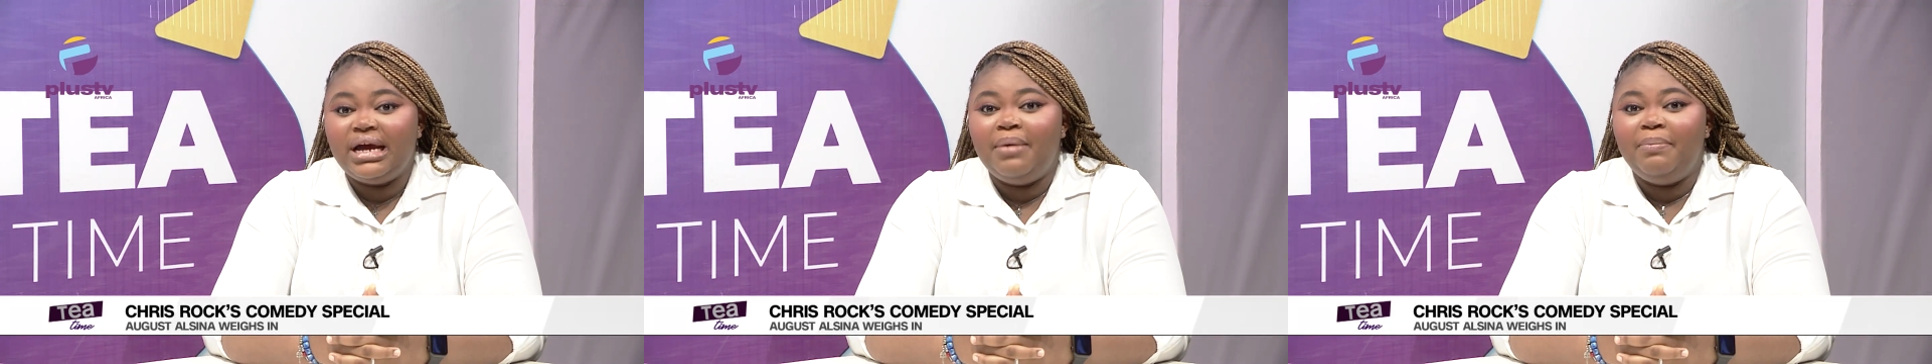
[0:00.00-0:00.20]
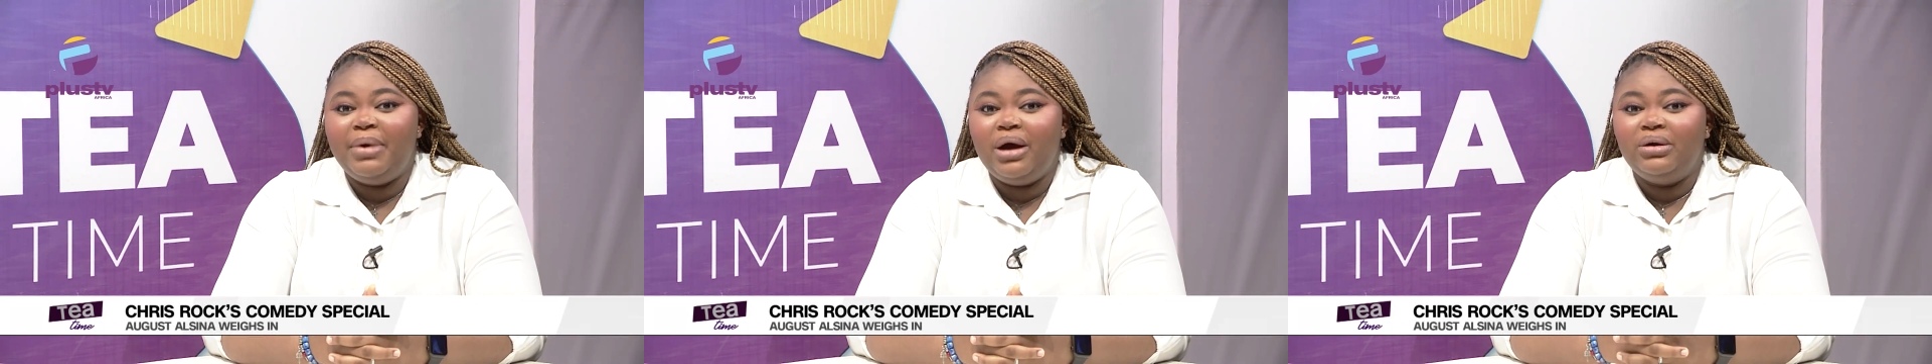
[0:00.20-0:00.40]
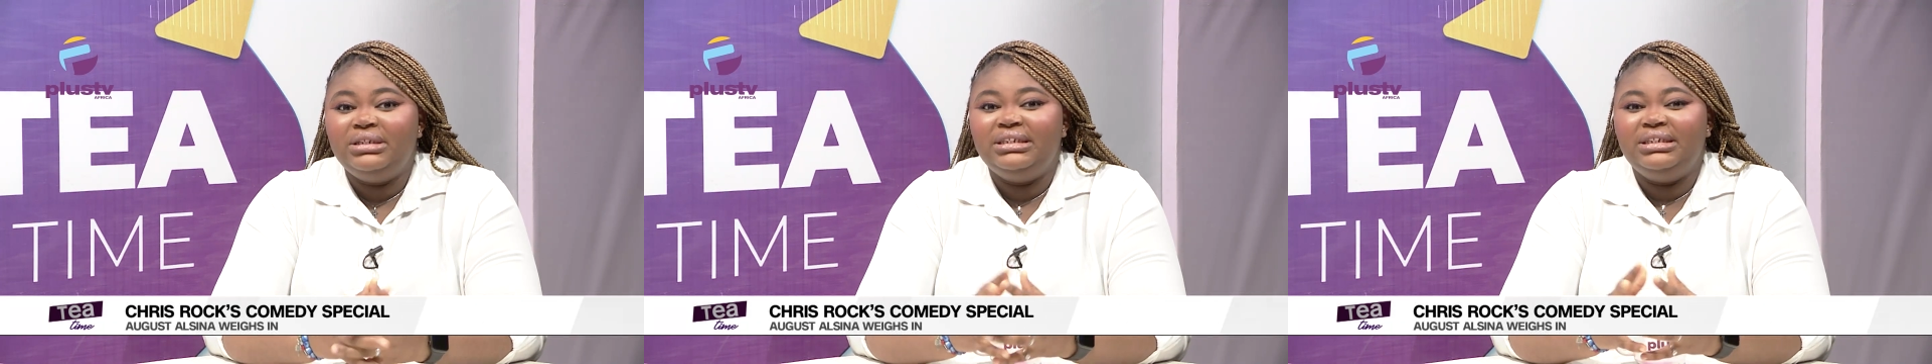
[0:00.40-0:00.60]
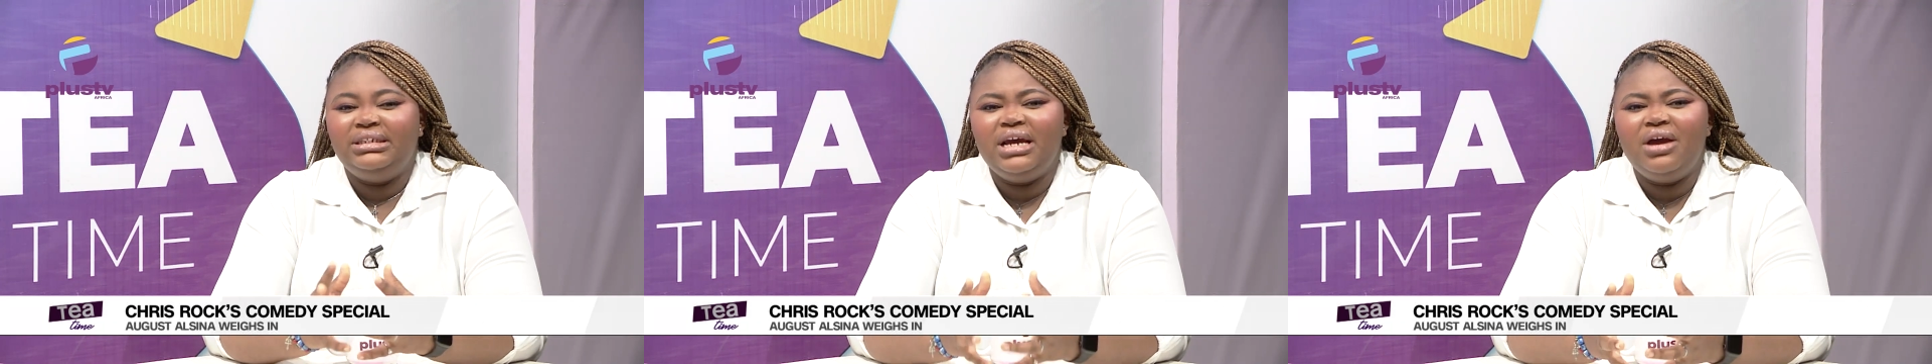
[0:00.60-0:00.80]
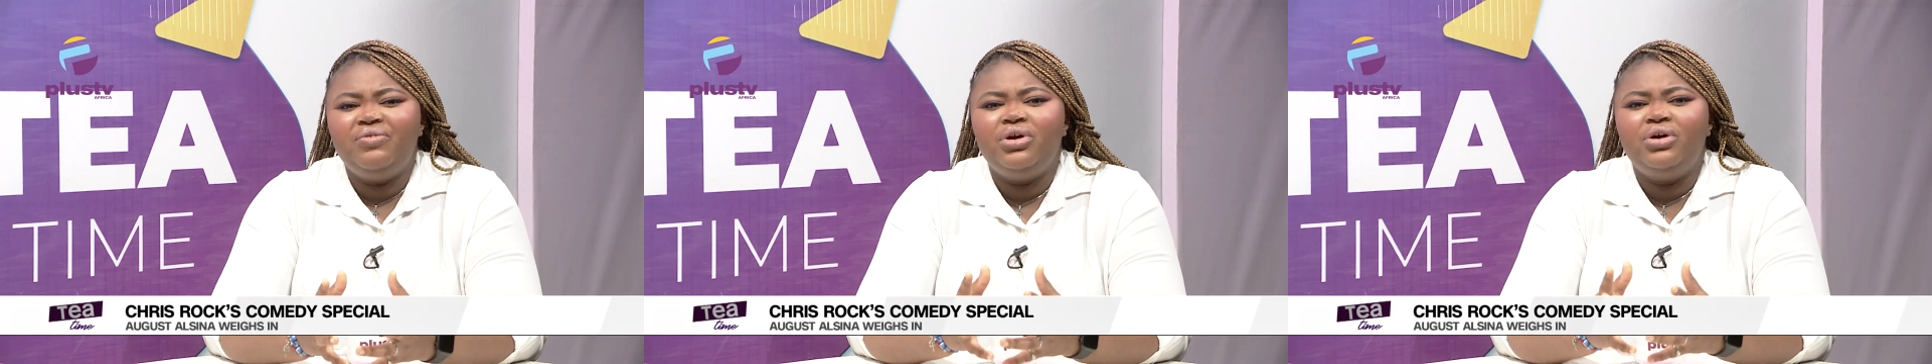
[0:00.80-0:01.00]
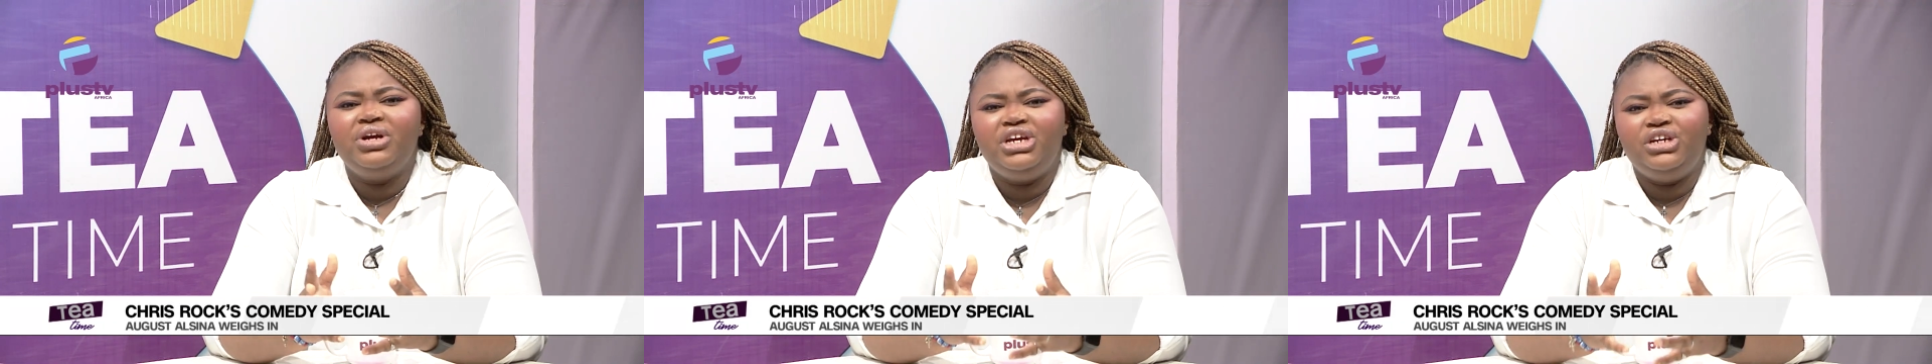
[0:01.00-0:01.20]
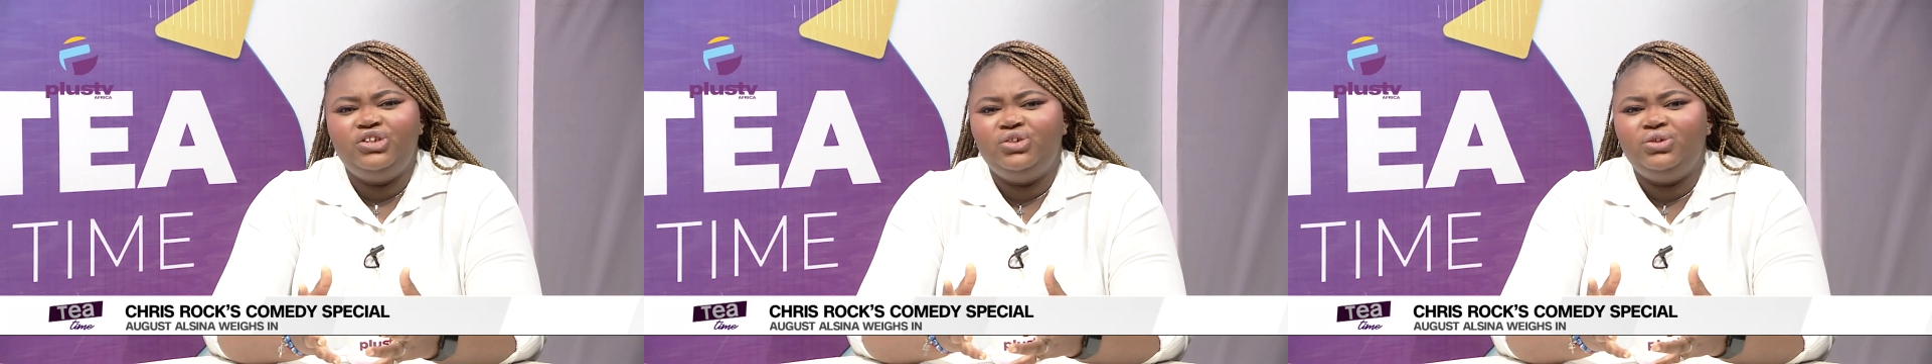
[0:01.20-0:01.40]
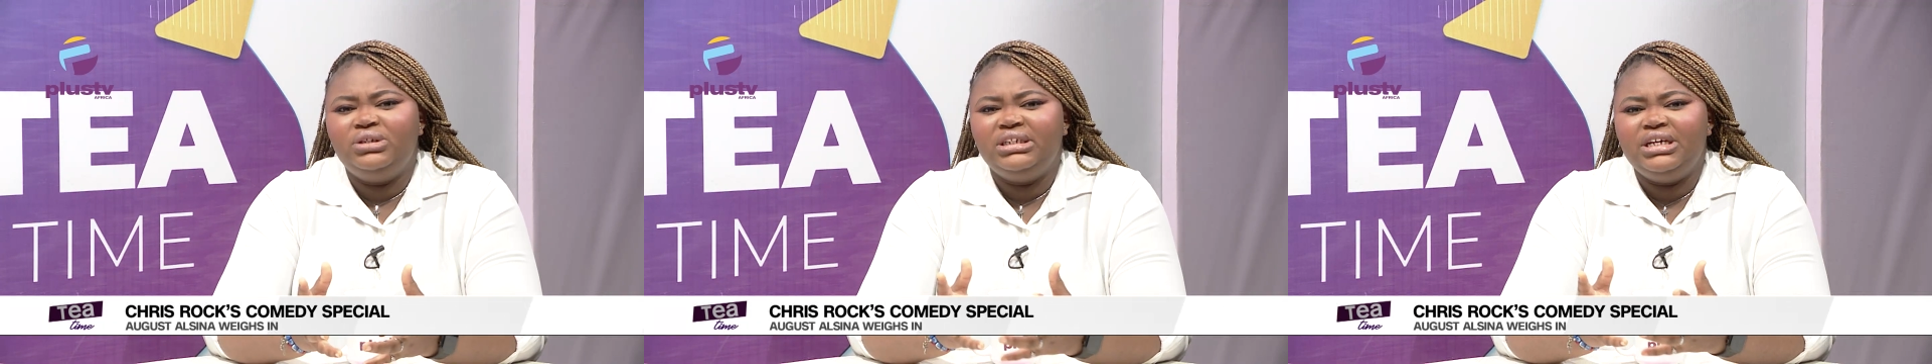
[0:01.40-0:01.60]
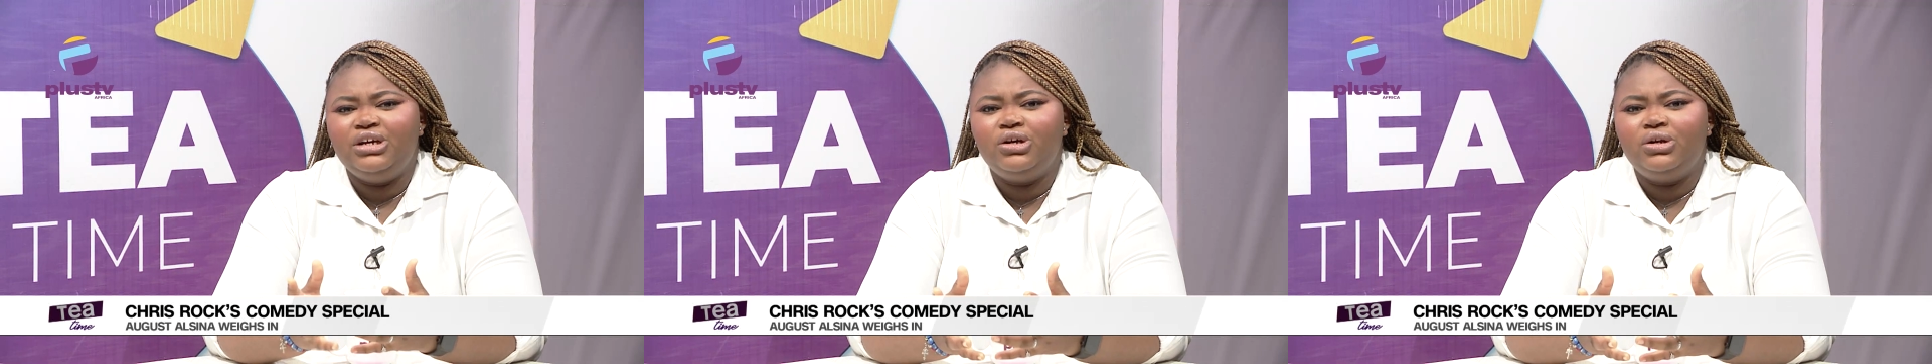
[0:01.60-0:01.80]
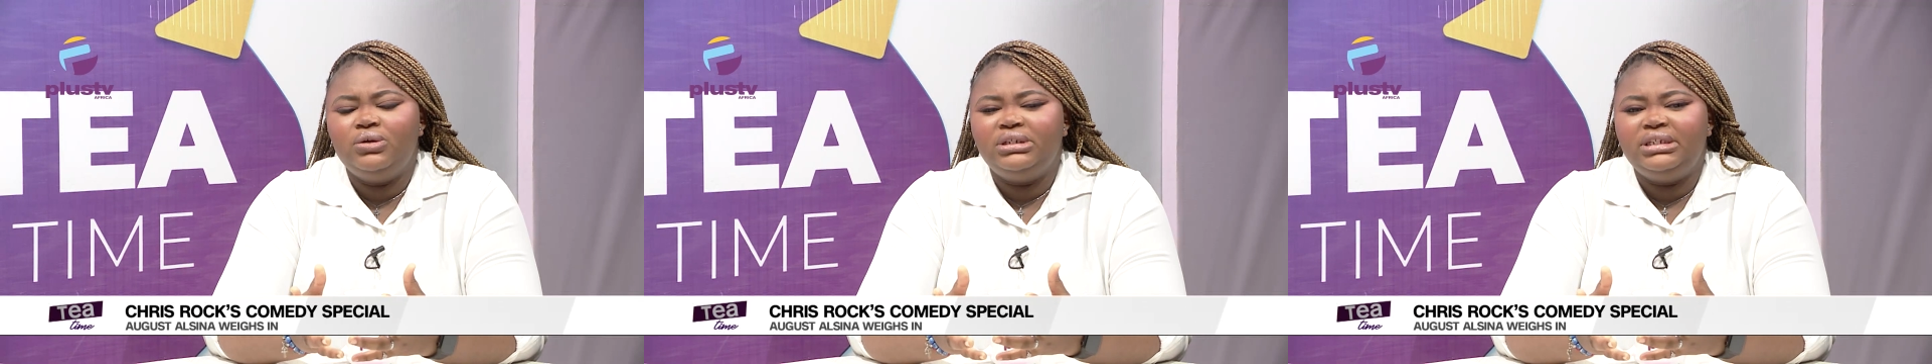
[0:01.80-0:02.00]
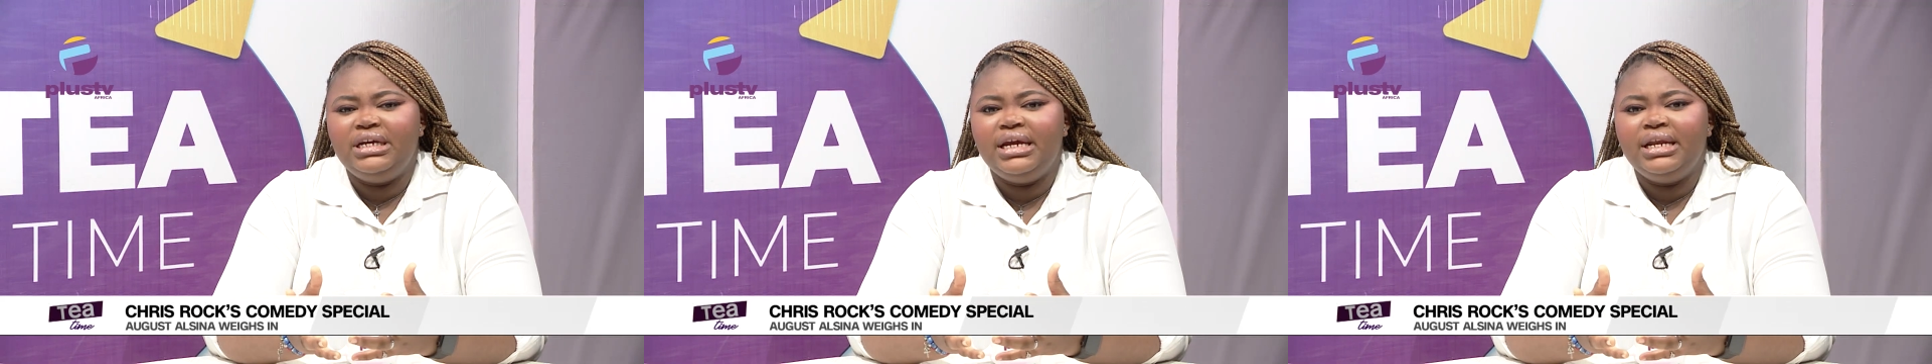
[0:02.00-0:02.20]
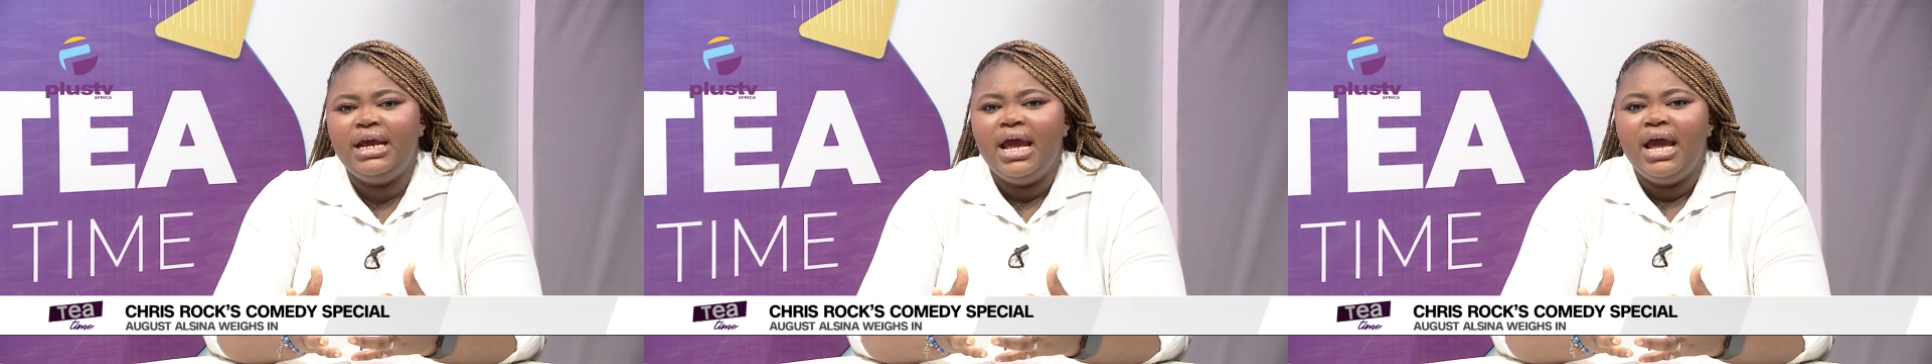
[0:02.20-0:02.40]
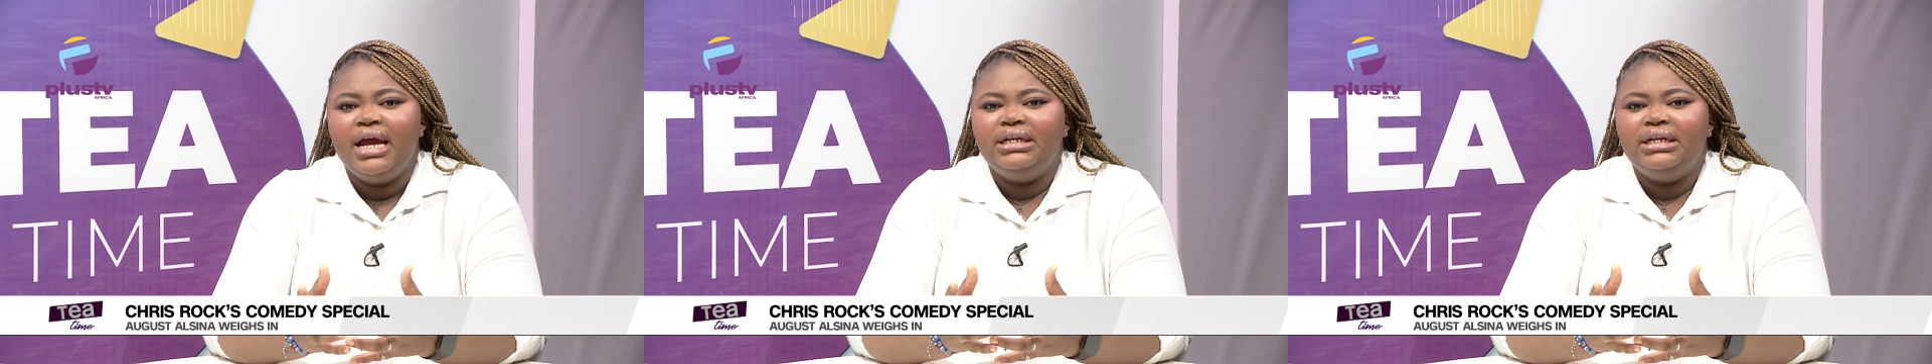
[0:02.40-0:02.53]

about several issues, including